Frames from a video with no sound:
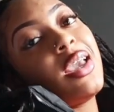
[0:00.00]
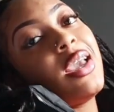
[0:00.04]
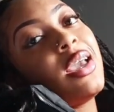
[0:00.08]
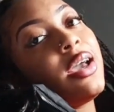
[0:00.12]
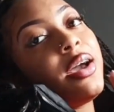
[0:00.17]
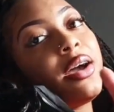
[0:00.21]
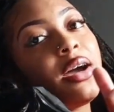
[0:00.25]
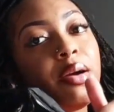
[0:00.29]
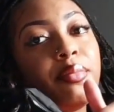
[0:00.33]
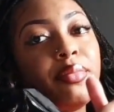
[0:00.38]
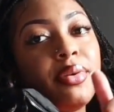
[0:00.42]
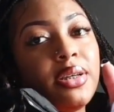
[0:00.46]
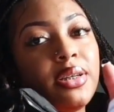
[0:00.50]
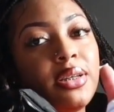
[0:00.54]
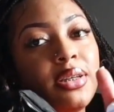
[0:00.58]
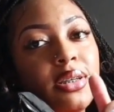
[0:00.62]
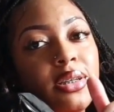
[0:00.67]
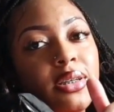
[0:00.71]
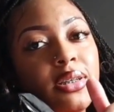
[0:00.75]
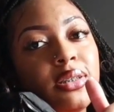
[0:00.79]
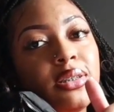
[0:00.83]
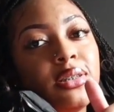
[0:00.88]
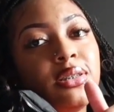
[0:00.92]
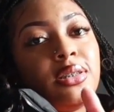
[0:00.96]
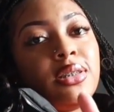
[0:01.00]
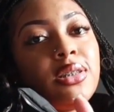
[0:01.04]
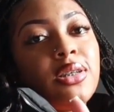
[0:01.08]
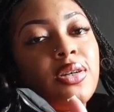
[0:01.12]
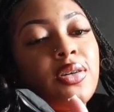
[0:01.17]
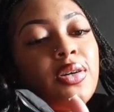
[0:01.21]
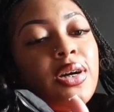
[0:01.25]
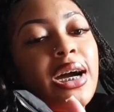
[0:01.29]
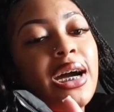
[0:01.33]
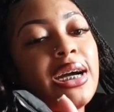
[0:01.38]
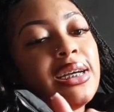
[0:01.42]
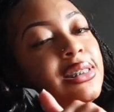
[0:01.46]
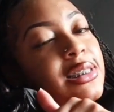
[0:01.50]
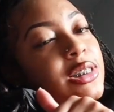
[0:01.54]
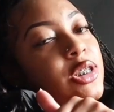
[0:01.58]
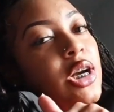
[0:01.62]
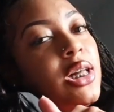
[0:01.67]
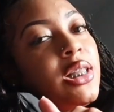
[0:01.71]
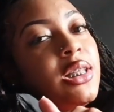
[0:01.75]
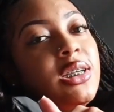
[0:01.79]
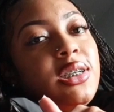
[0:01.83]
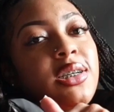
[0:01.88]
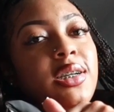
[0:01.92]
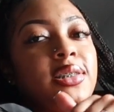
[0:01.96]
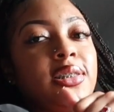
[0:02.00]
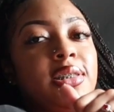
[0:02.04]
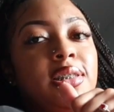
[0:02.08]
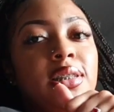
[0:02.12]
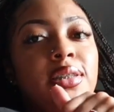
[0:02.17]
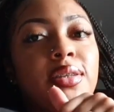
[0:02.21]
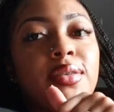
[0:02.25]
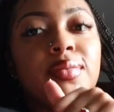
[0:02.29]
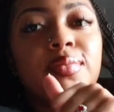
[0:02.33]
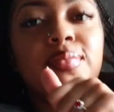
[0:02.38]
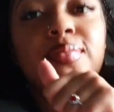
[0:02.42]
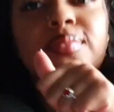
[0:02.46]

so I'm good. So I'll see y'all in the next clip.